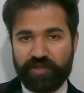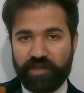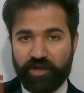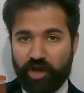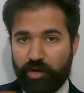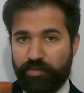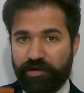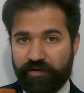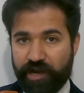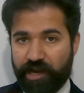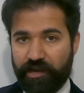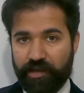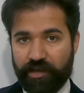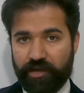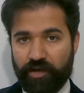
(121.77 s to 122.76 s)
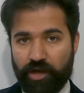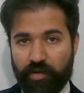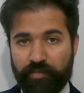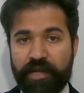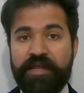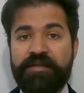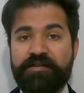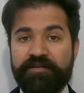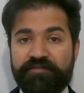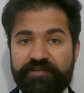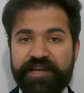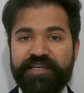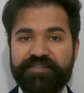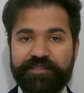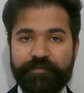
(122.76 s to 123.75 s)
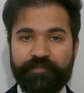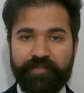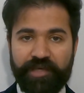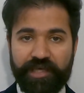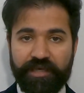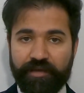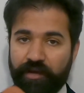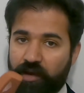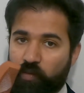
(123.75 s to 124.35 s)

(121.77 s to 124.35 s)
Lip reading: the normal regular comb. Reason being,